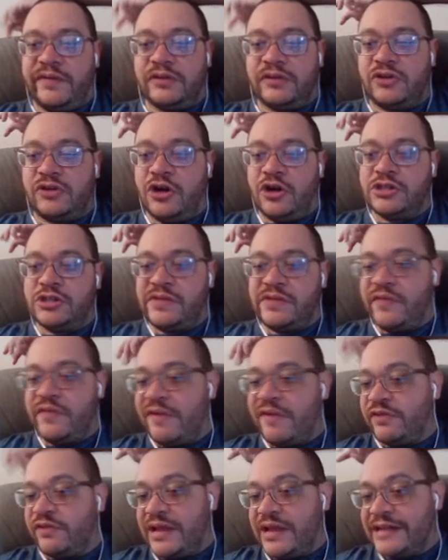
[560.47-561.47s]
cards. If you have
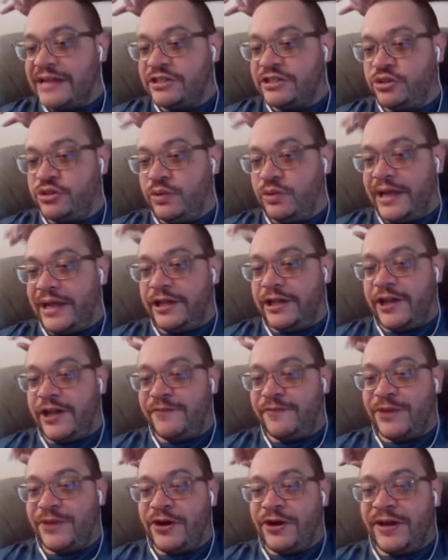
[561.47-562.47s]
Galactus, you likely have
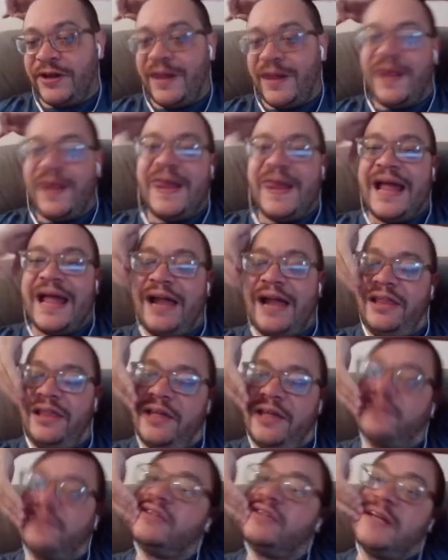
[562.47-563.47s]
priority.
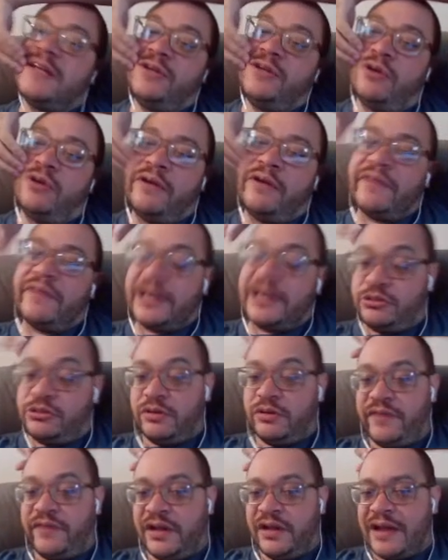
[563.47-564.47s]
Alioth is saying you don't even get to
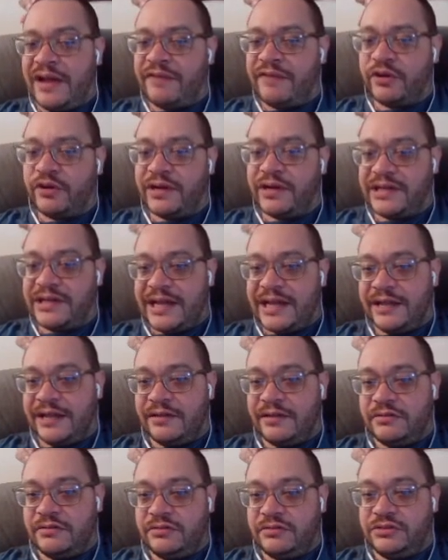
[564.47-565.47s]
reveal. Have a great day.
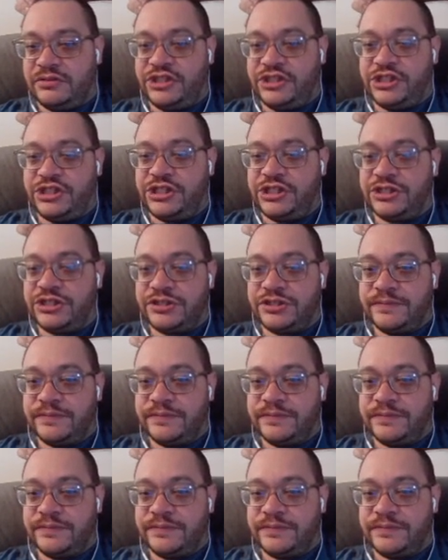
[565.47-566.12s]
GG's.